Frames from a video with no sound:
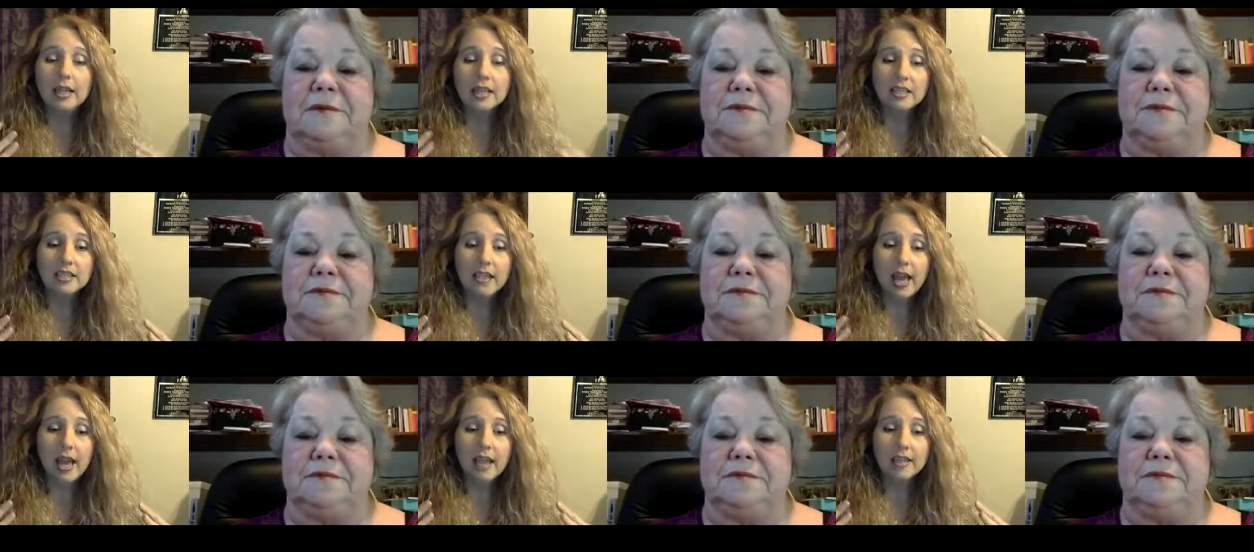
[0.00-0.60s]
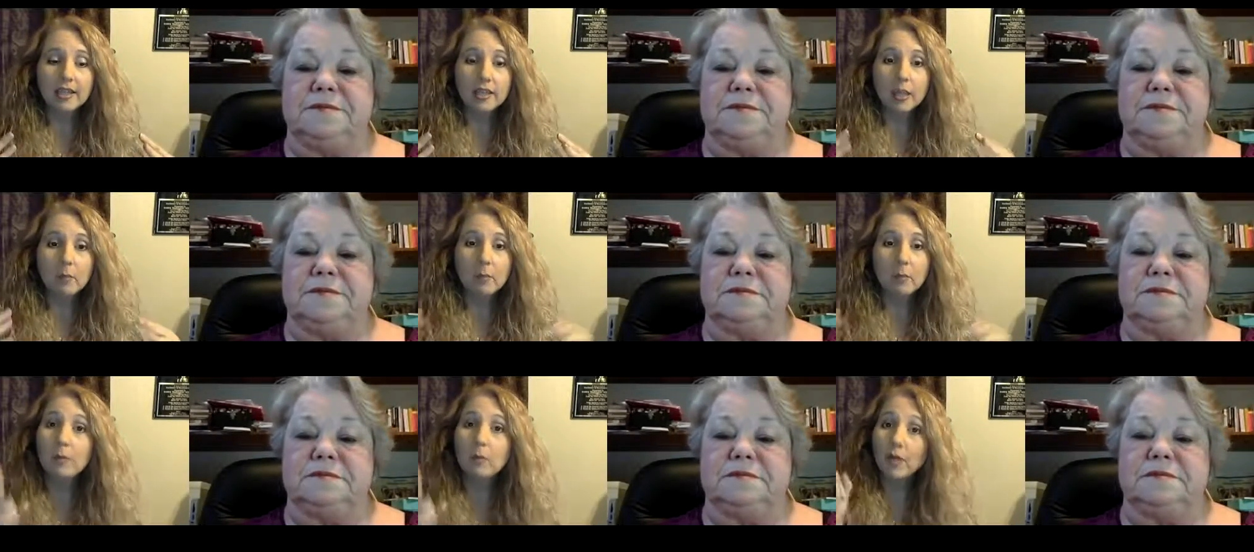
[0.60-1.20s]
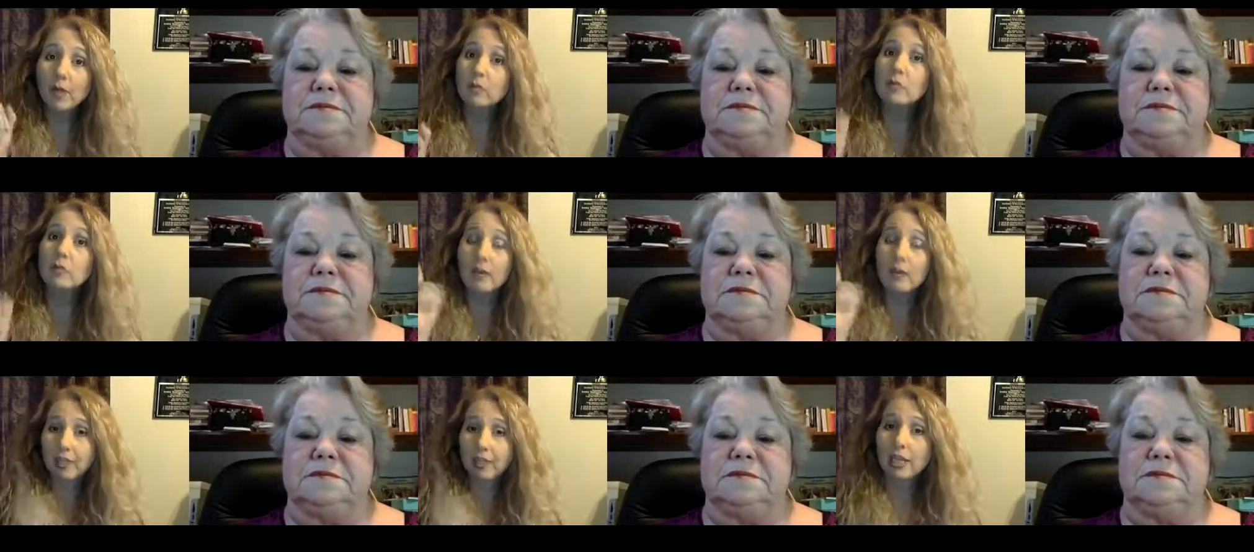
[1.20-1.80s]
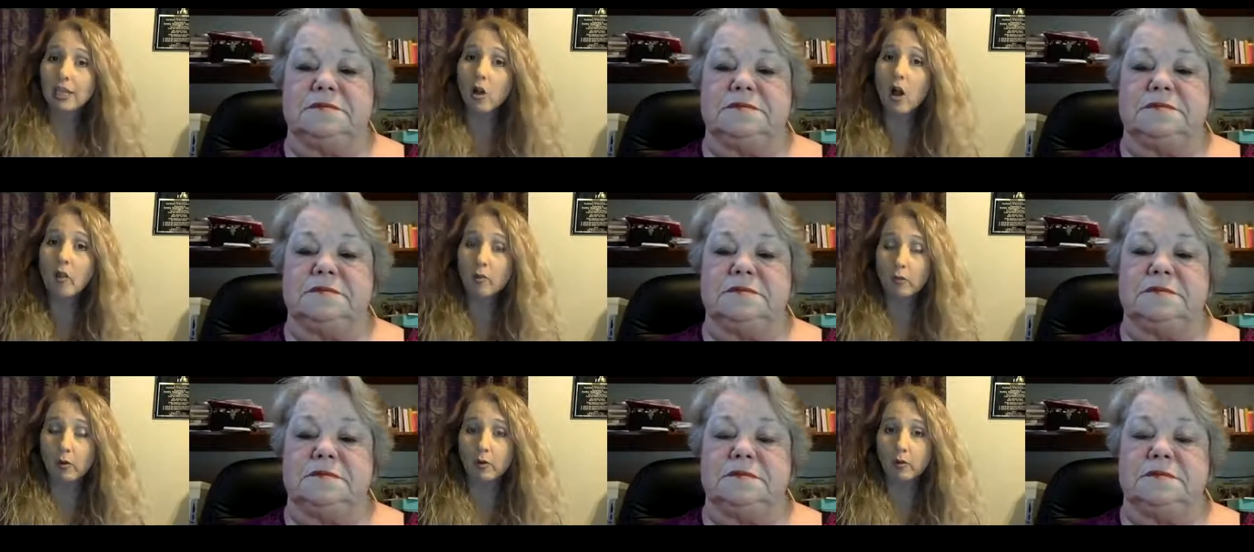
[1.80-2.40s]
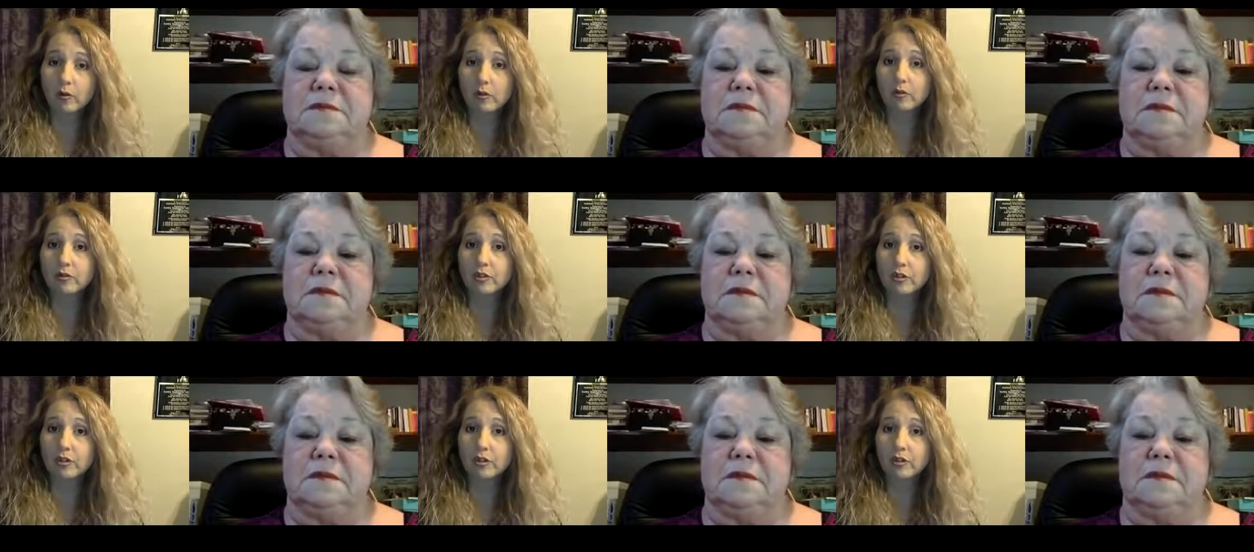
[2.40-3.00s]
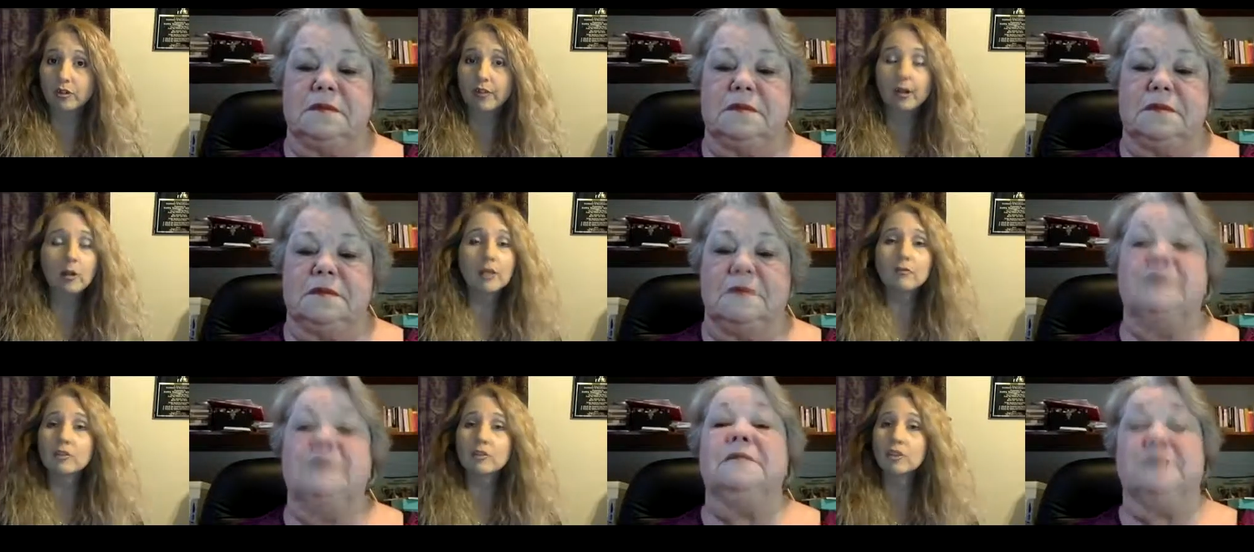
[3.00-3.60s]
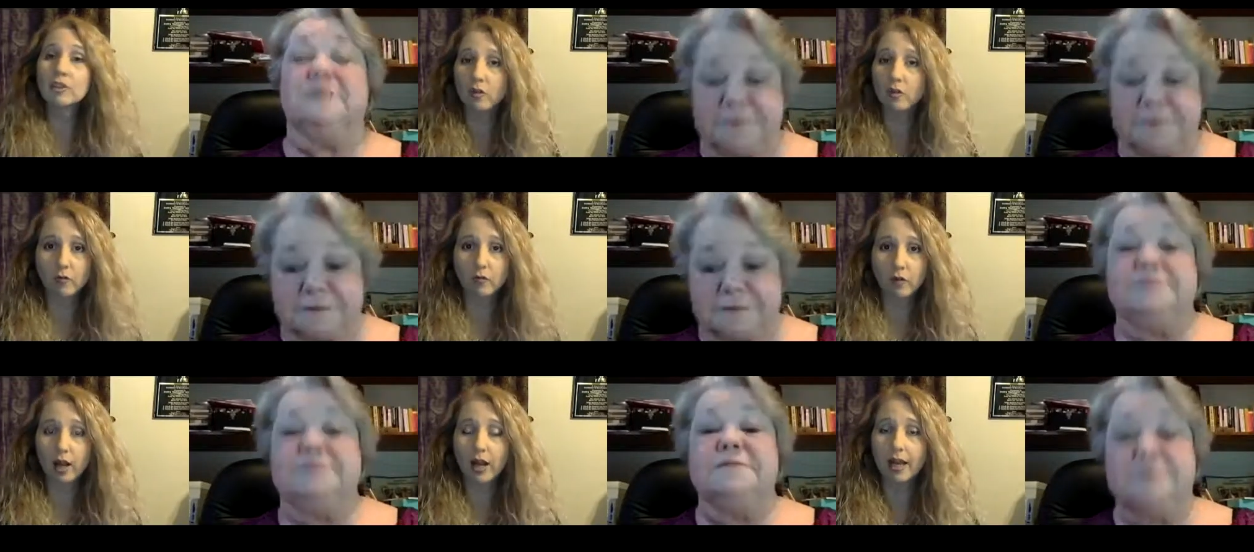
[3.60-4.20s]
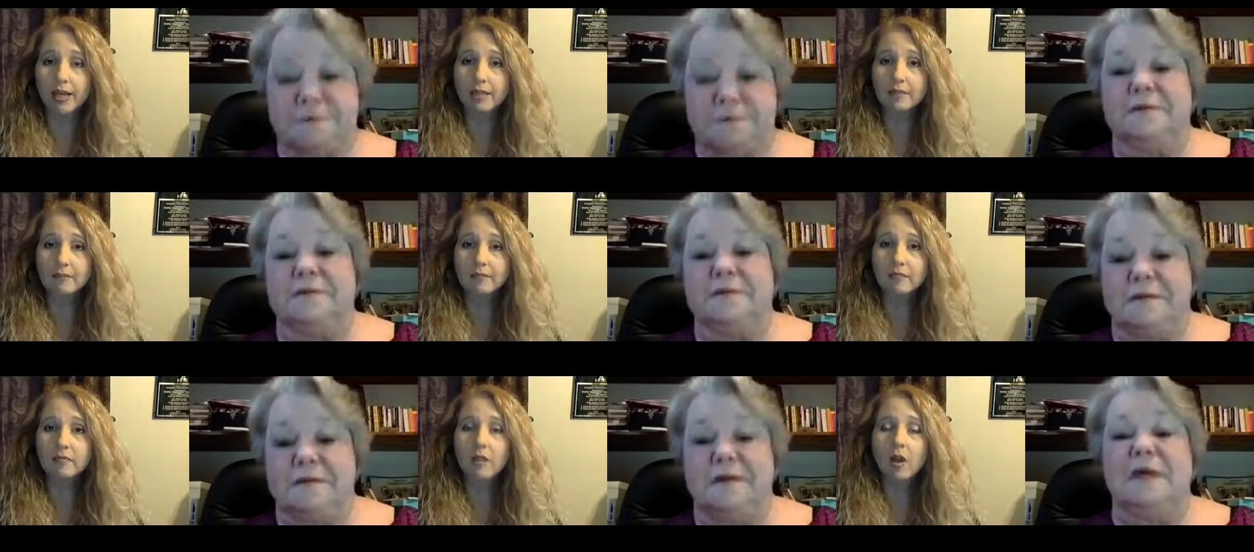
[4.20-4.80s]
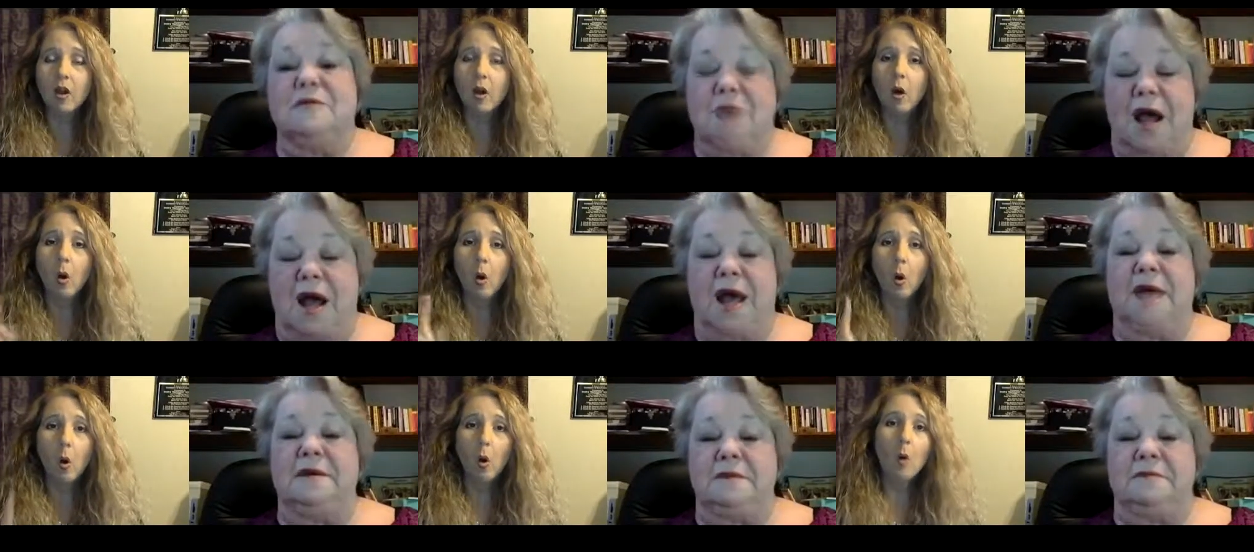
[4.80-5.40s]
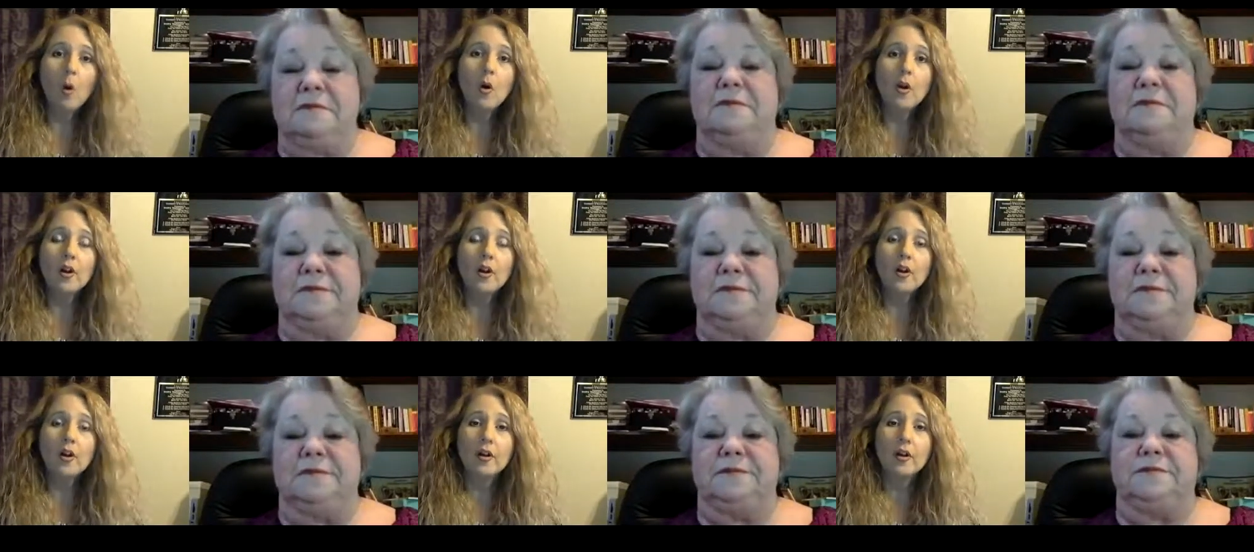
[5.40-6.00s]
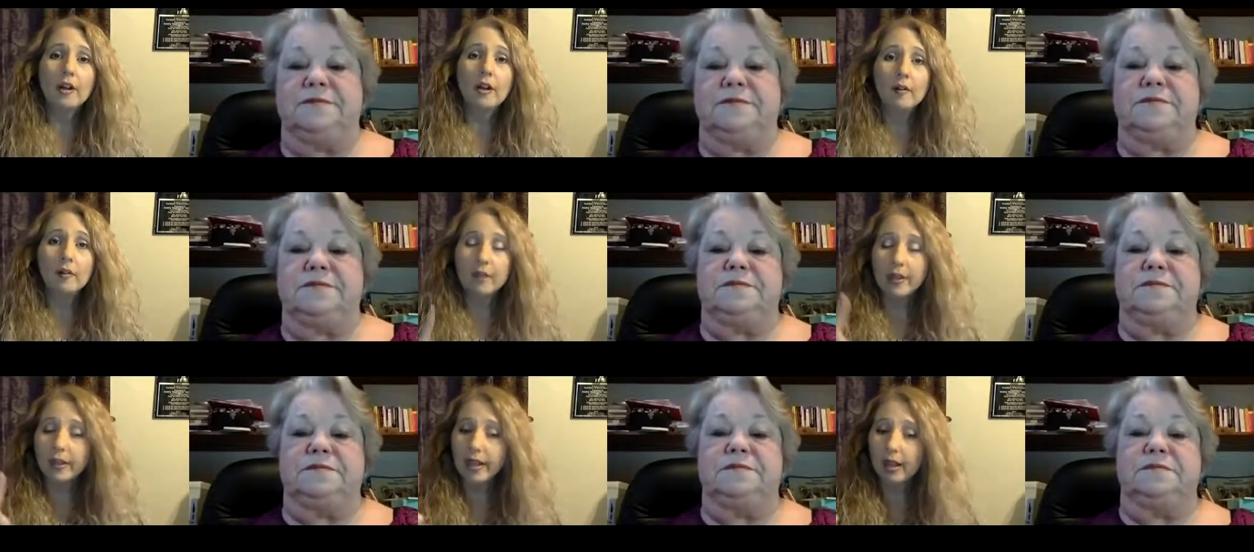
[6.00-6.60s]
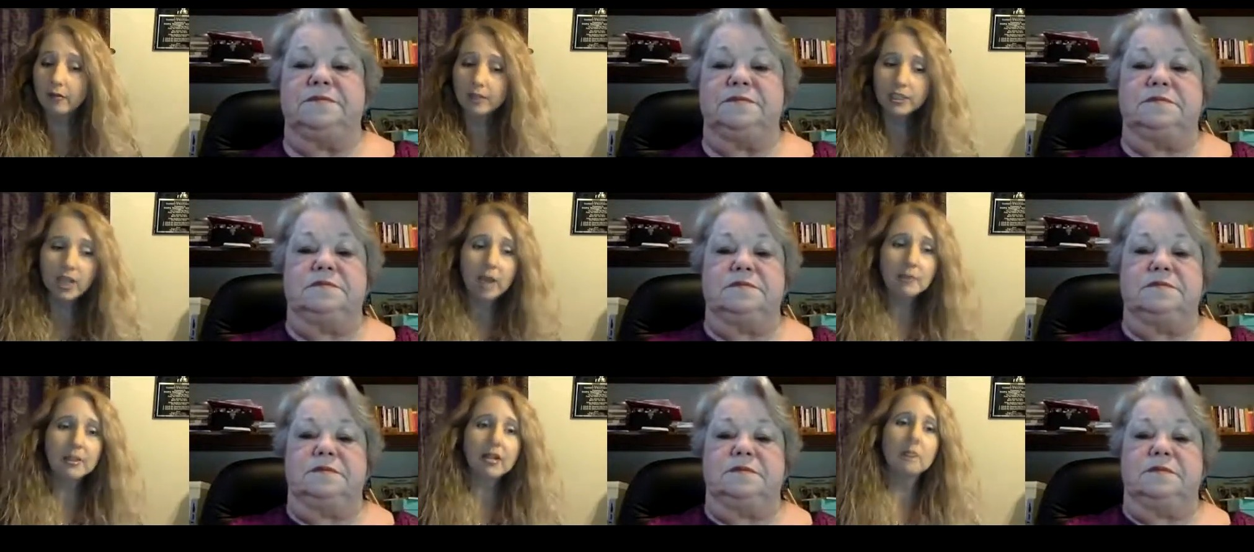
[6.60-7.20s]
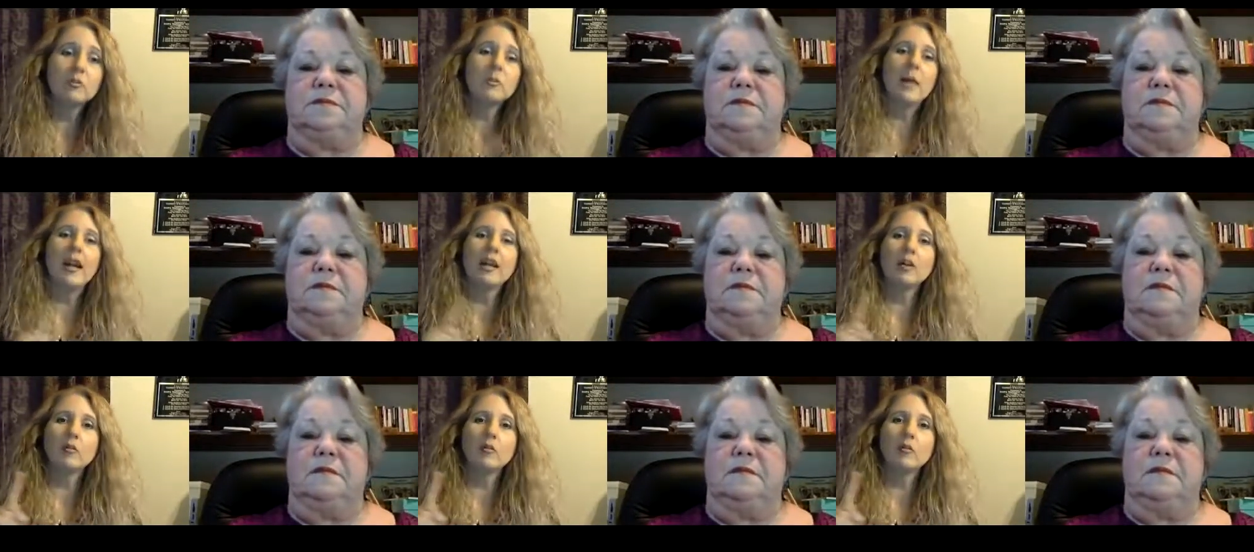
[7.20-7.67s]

Speaker 1: is that people either never get on the roller coaster, they don't even start the ride, right. or every time it comes back